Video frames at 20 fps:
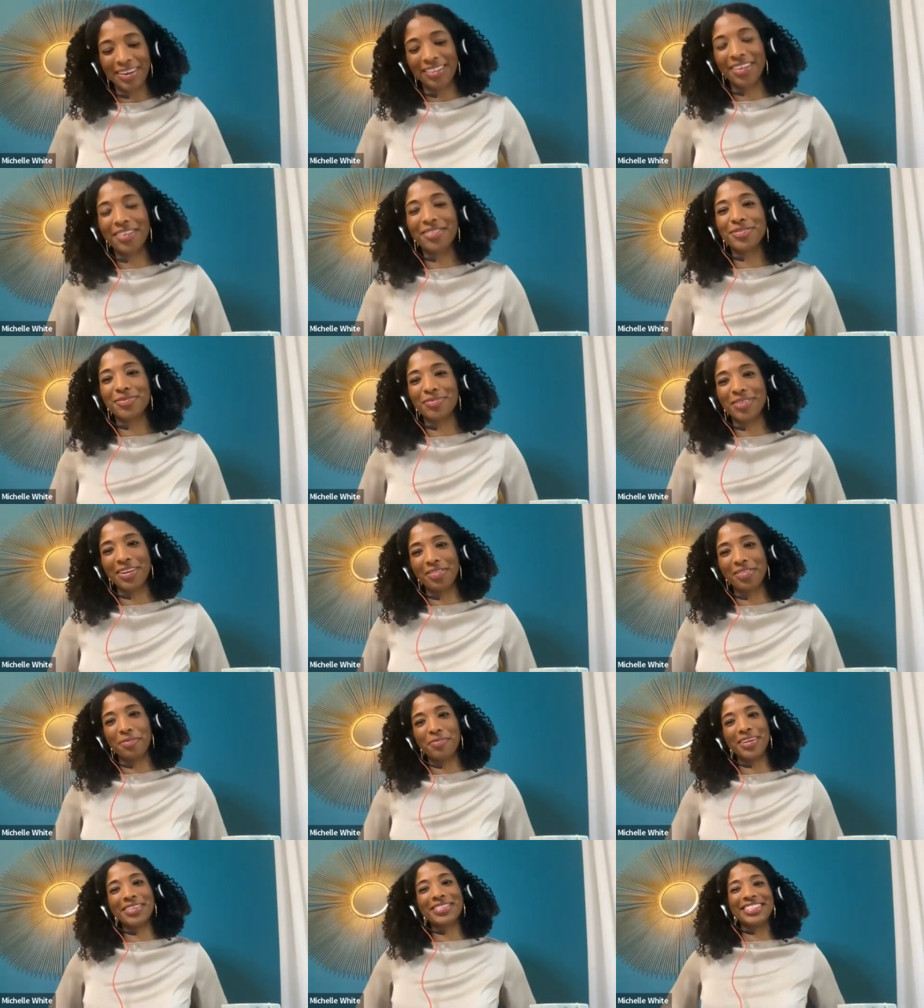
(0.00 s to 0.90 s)
That was one of
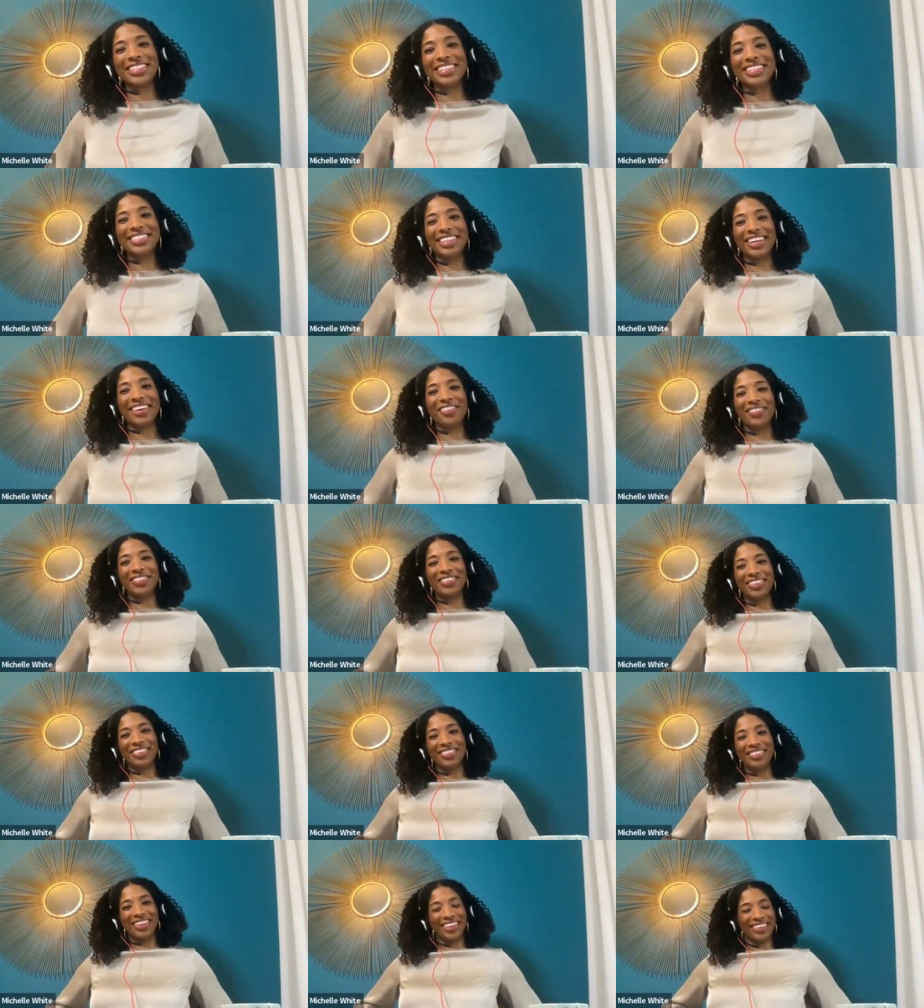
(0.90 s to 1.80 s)
the best things I ever
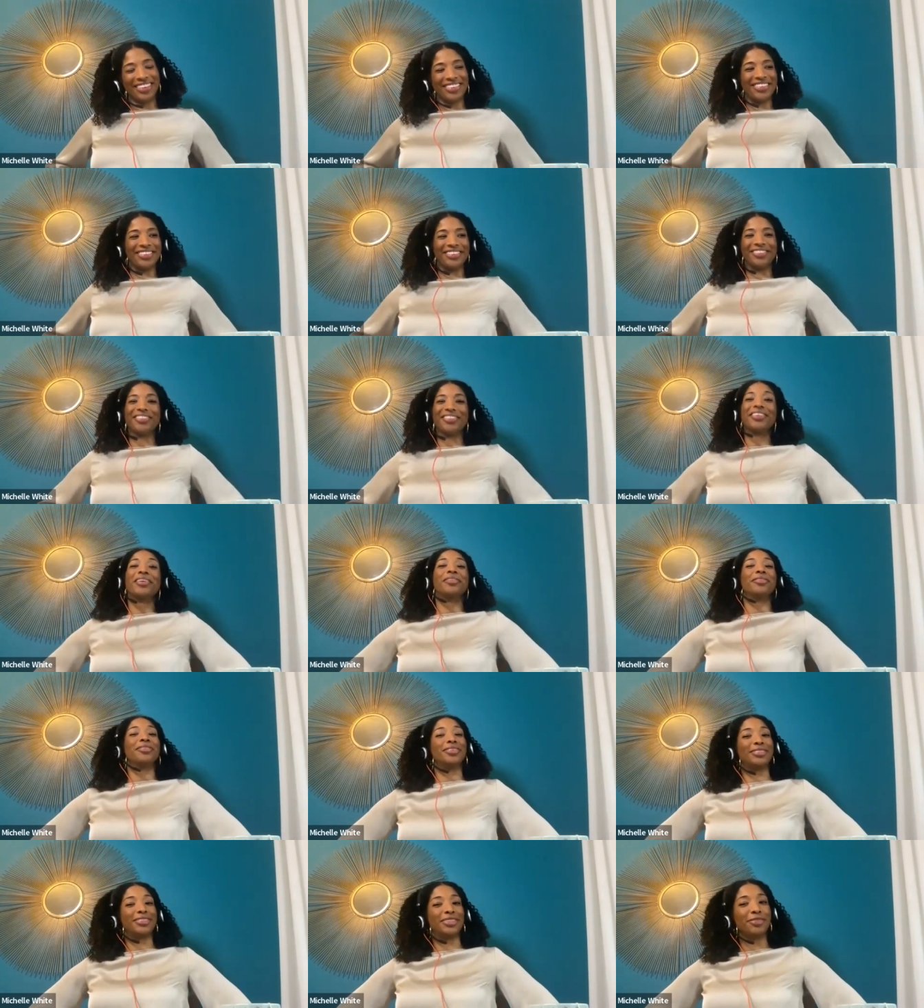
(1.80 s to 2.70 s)
learned how to do.
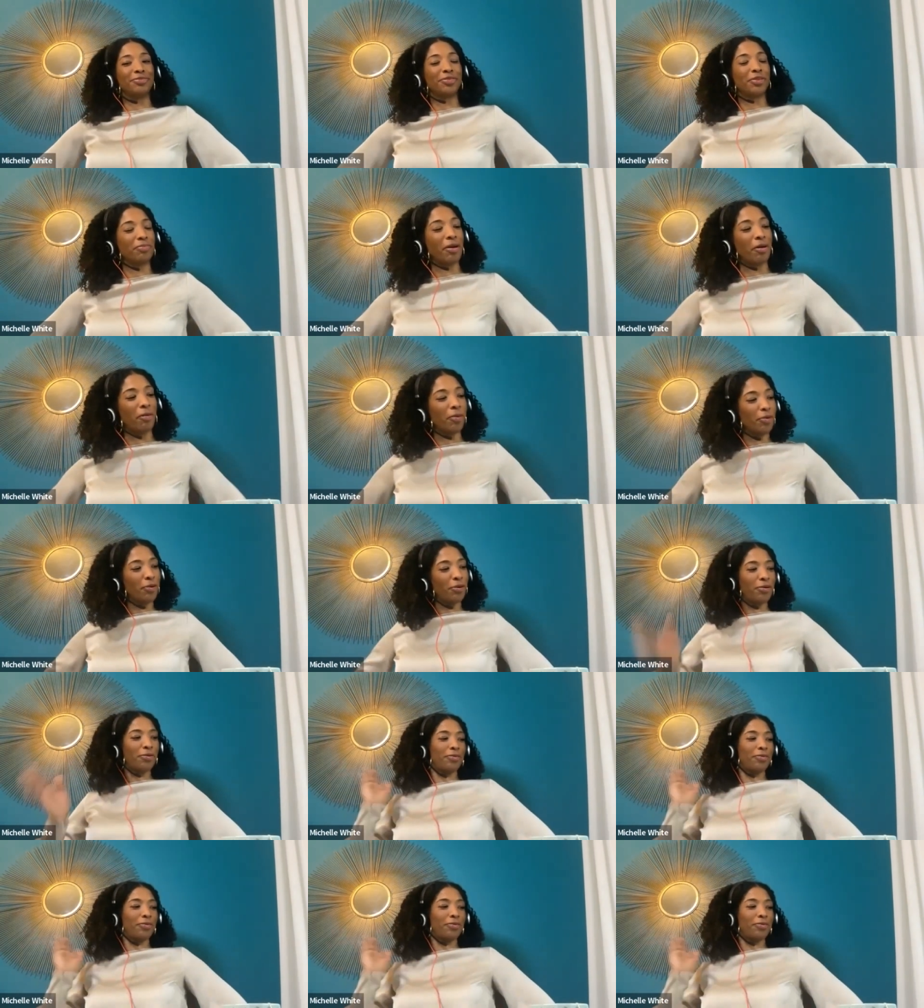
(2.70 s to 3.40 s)
Receive some help.